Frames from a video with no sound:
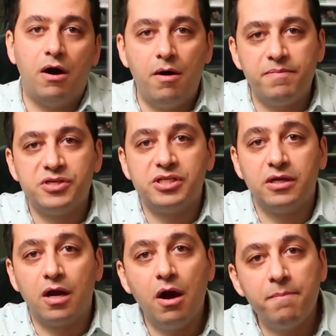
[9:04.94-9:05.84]
and
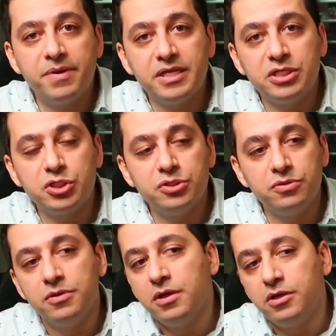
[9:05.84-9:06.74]
operation and companies to,
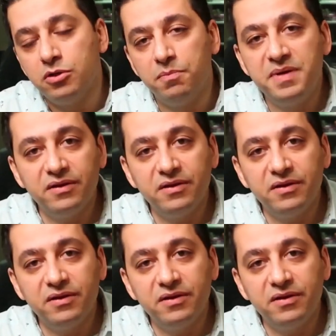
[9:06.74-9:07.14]
you know,